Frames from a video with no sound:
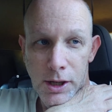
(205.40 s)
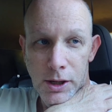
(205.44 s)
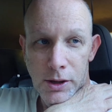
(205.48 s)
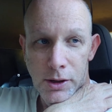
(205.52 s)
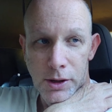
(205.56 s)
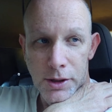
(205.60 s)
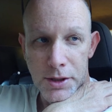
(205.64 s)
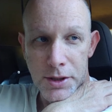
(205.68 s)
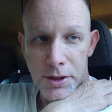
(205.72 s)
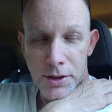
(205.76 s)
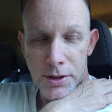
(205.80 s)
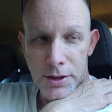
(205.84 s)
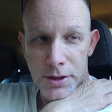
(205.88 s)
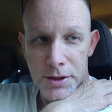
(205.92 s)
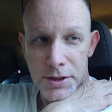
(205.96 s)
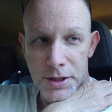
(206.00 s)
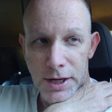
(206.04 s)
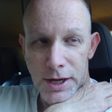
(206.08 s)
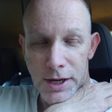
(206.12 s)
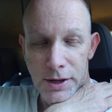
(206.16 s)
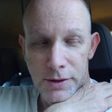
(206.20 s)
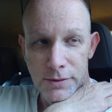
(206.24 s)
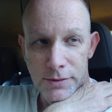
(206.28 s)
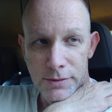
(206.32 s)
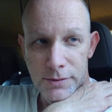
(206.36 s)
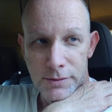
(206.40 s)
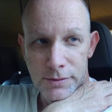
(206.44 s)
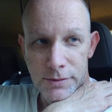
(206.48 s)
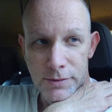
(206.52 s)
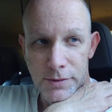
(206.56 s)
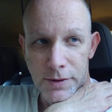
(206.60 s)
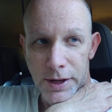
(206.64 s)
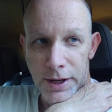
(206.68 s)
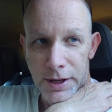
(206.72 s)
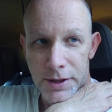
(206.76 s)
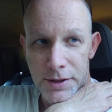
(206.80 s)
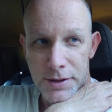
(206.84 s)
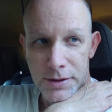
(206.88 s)
Well, it turns out
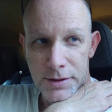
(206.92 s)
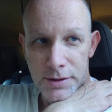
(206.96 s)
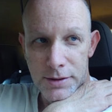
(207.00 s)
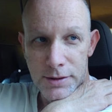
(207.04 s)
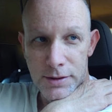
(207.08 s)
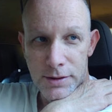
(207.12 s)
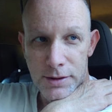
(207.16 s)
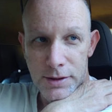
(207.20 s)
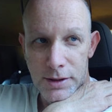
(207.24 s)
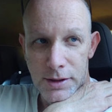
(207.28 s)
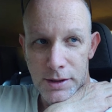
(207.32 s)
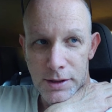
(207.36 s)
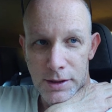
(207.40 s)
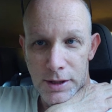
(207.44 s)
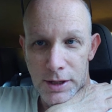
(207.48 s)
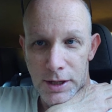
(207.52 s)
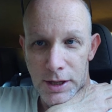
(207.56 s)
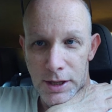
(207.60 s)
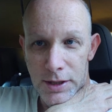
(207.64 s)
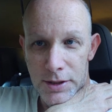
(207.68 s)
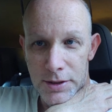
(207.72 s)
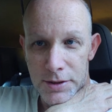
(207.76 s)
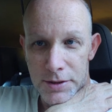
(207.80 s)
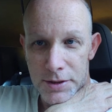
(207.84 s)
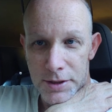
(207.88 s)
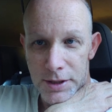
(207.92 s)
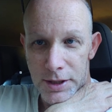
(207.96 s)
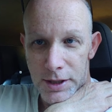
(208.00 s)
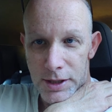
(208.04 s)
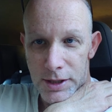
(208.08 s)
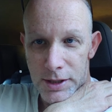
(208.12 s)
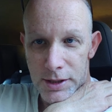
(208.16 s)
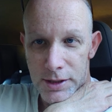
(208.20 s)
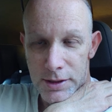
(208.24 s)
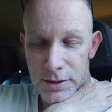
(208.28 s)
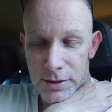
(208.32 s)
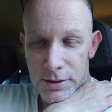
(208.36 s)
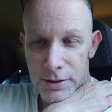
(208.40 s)
that he's
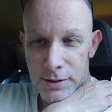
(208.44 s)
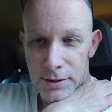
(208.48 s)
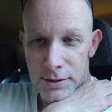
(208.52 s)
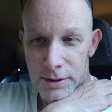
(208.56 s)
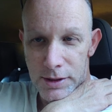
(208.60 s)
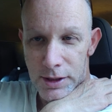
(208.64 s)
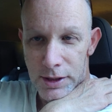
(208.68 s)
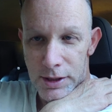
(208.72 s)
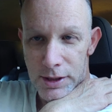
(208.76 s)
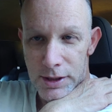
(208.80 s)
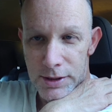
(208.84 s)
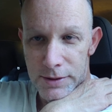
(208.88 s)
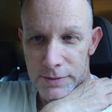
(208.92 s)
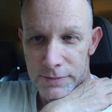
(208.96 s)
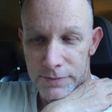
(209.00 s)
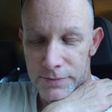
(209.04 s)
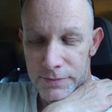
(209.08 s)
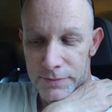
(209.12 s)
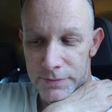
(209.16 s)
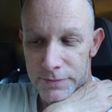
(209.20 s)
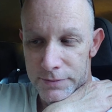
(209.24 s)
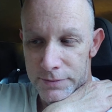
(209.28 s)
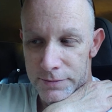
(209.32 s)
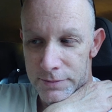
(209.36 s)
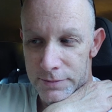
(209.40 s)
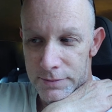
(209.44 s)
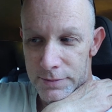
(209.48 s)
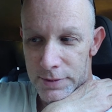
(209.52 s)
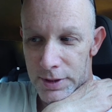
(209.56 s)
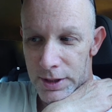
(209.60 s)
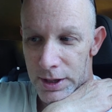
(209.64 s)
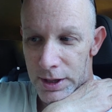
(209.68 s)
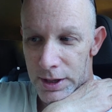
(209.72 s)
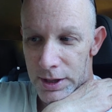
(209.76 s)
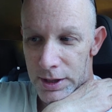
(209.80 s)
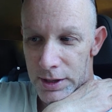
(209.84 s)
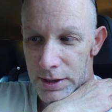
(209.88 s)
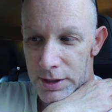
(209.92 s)
uh, uh,
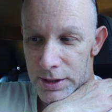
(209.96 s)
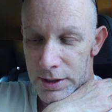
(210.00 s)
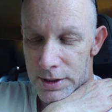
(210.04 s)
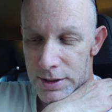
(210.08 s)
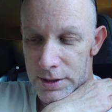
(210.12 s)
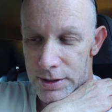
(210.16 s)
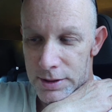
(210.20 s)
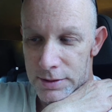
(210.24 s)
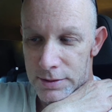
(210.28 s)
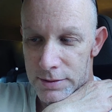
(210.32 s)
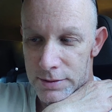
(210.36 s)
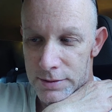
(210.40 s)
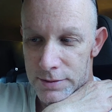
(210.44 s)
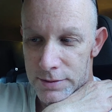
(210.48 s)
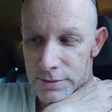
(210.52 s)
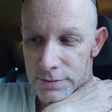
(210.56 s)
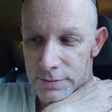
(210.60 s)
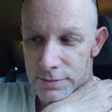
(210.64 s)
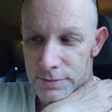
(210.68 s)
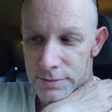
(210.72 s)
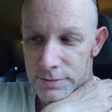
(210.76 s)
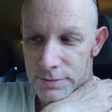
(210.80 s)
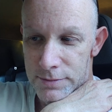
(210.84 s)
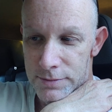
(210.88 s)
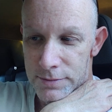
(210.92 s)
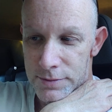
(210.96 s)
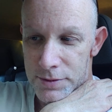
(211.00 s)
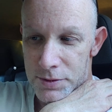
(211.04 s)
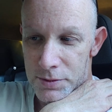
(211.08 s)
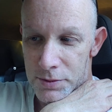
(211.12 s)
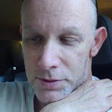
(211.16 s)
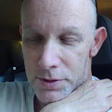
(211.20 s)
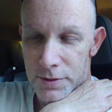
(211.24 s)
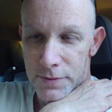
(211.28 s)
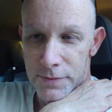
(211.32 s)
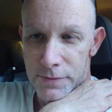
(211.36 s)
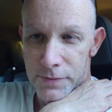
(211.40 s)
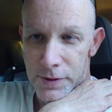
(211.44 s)
a uh,
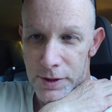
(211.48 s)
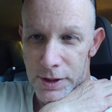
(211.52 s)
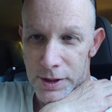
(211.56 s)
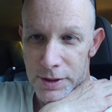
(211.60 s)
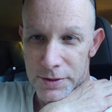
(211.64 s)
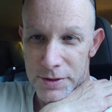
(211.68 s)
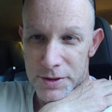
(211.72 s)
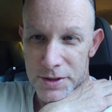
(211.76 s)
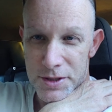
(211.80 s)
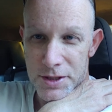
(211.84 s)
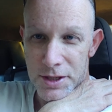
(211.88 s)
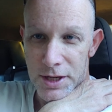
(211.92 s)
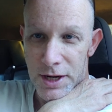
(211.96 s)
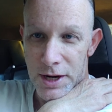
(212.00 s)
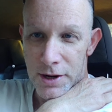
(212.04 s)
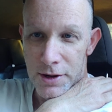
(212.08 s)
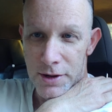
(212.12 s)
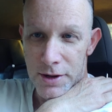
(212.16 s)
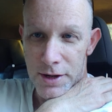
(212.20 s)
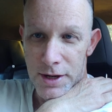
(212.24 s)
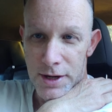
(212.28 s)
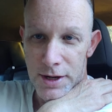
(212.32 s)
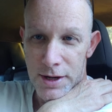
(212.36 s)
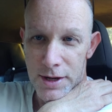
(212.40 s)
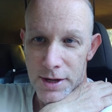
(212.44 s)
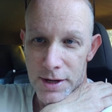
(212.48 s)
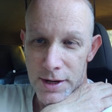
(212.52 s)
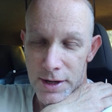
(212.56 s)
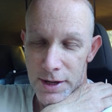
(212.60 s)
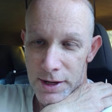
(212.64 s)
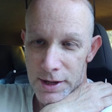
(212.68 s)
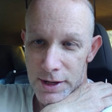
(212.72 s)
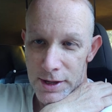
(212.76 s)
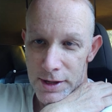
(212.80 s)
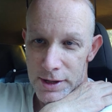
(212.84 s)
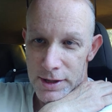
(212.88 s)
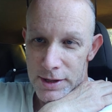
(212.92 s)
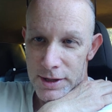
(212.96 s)
sort of uh, scary
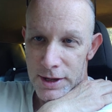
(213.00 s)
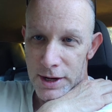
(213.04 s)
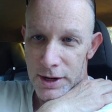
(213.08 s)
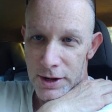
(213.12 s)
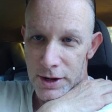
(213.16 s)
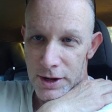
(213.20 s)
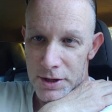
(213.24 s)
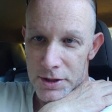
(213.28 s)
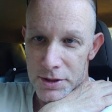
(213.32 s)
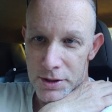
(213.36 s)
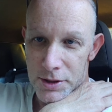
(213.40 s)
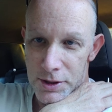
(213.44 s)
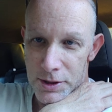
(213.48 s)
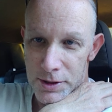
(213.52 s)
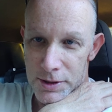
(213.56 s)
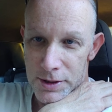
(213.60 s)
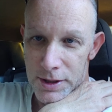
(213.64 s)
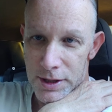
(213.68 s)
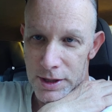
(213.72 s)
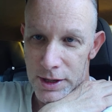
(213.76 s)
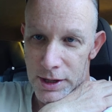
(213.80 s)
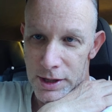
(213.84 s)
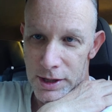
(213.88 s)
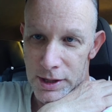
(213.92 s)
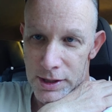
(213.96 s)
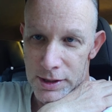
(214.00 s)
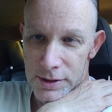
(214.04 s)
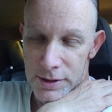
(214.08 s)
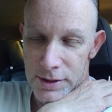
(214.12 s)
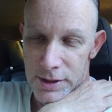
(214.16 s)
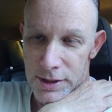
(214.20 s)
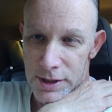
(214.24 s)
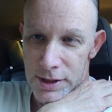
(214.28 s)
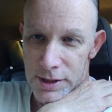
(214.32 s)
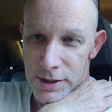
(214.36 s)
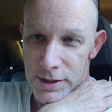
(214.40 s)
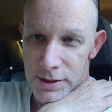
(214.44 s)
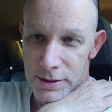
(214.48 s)
character and
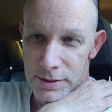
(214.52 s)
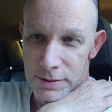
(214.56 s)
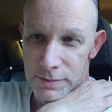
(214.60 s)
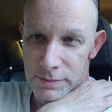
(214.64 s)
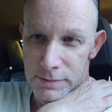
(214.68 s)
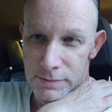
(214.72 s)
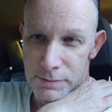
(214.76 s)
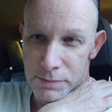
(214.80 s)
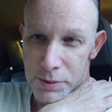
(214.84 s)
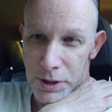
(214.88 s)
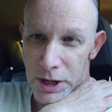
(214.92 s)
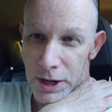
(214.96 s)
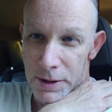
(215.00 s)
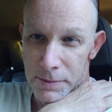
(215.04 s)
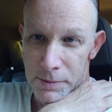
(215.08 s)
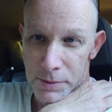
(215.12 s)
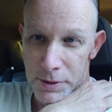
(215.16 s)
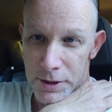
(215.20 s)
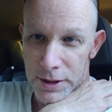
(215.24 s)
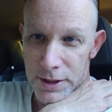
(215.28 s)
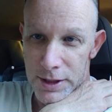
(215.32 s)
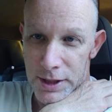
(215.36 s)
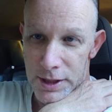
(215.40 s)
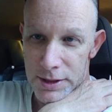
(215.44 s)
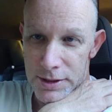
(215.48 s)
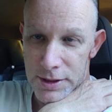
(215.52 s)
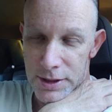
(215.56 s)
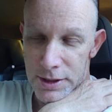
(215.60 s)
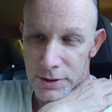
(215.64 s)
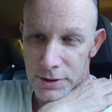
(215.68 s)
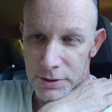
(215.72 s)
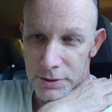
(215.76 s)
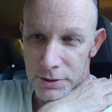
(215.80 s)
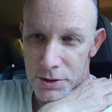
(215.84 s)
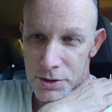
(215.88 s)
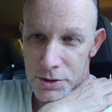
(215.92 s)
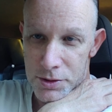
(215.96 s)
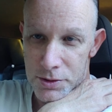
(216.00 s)
uh, probably not
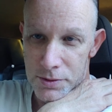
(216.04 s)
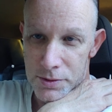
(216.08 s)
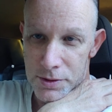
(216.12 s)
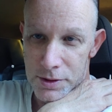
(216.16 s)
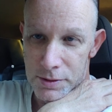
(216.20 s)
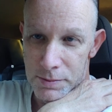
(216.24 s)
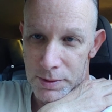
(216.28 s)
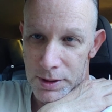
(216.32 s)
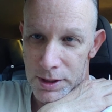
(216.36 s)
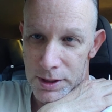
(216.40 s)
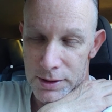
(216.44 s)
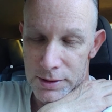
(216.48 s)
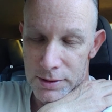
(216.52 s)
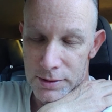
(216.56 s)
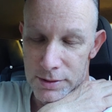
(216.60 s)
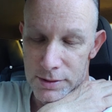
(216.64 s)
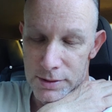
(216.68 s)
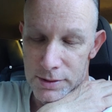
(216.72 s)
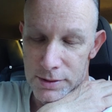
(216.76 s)
telling the truth about